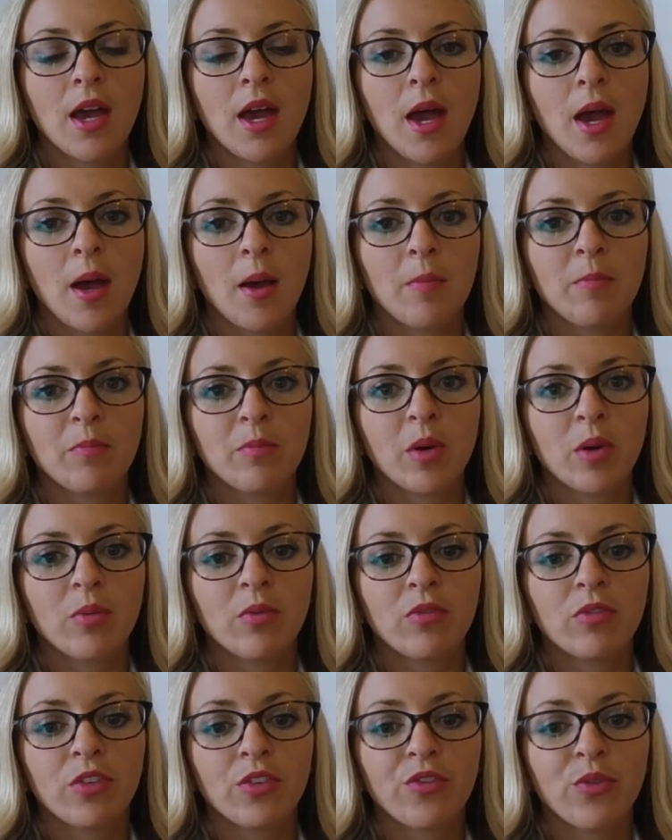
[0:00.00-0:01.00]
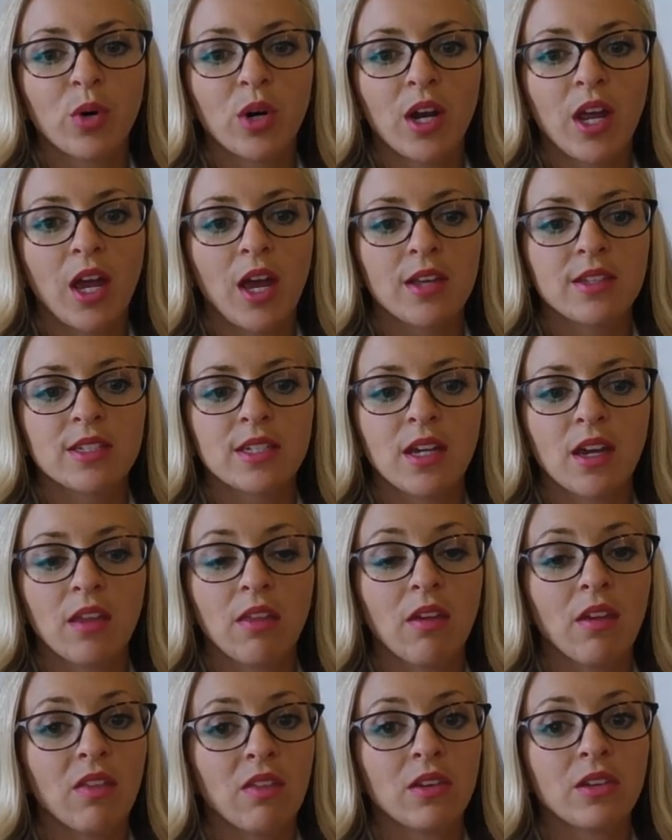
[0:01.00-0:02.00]
But for forecasting, I
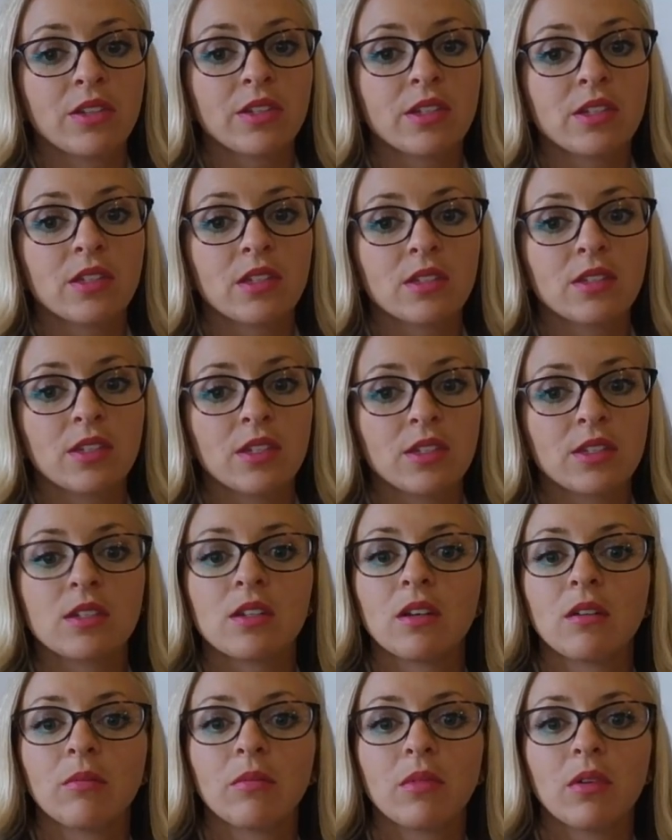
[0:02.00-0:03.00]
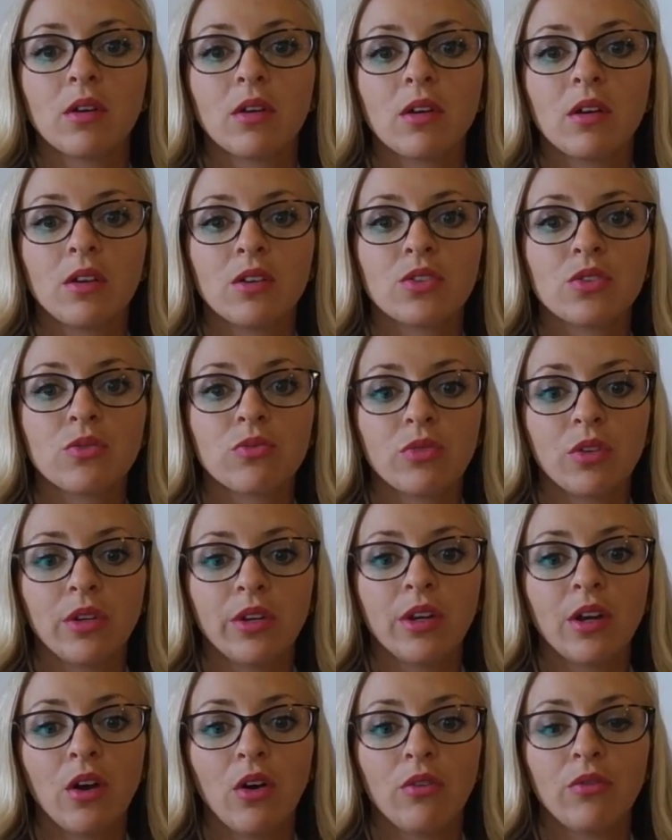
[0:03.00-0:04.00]
think this system is
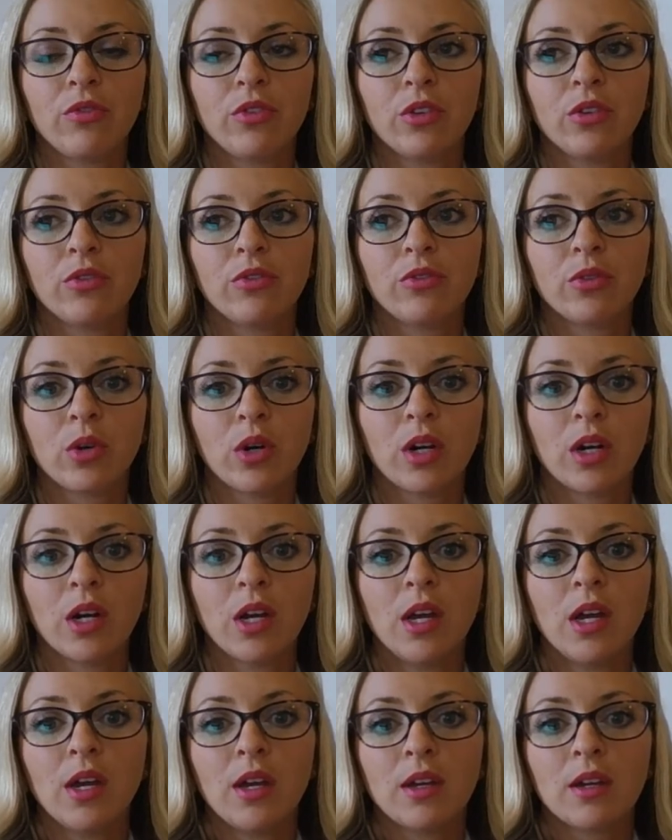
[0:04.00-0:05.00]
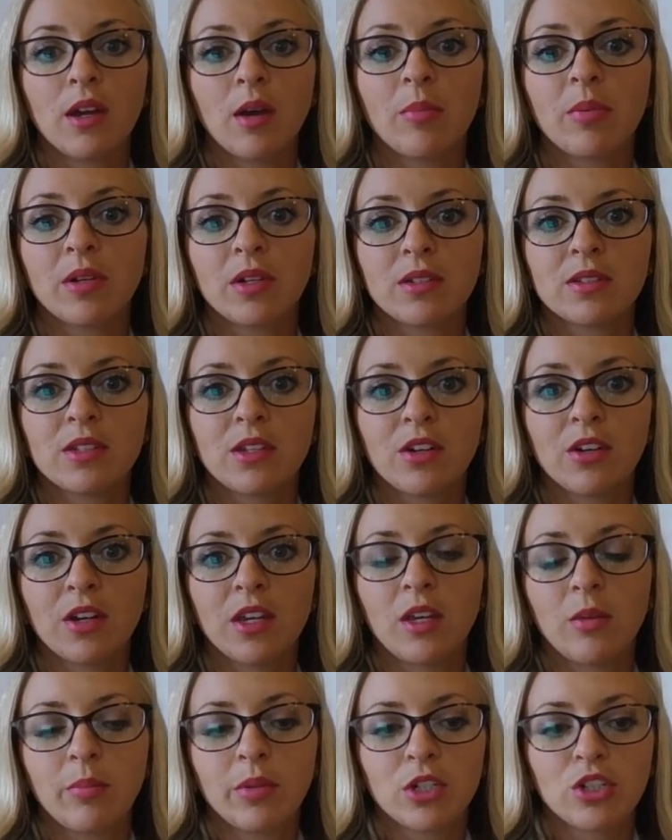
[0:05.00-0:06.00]
really helpful for companies that are
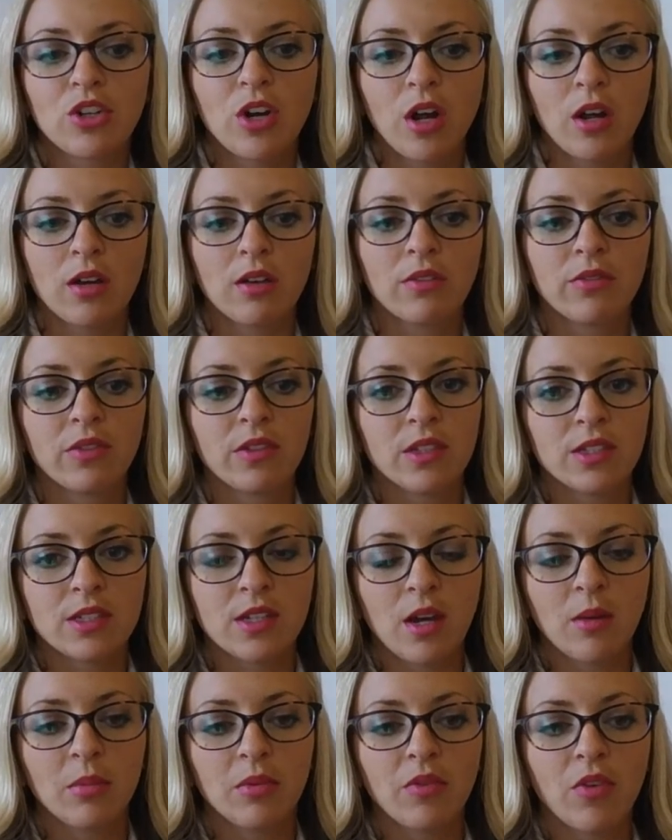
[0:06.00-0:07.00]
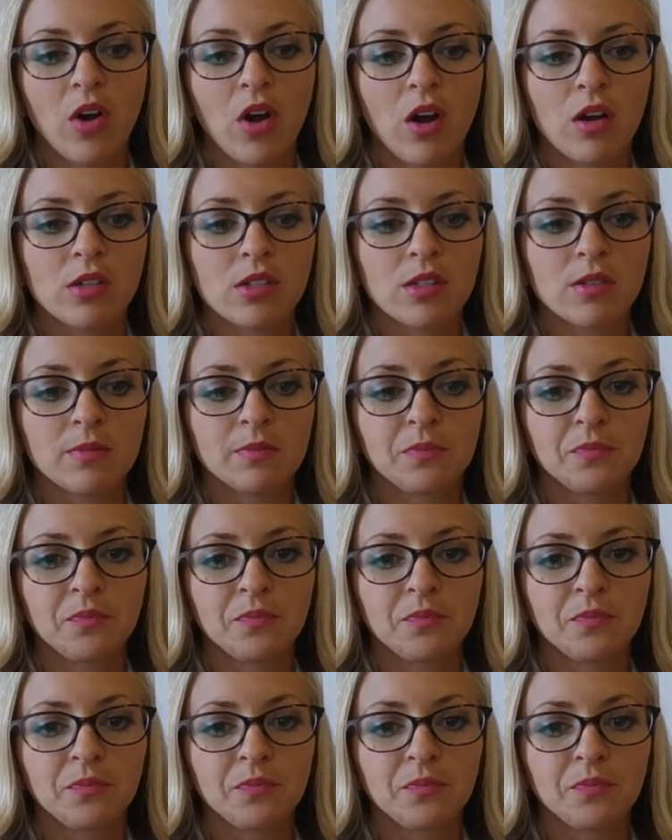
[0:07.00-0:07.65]
keeping track of these type of costs.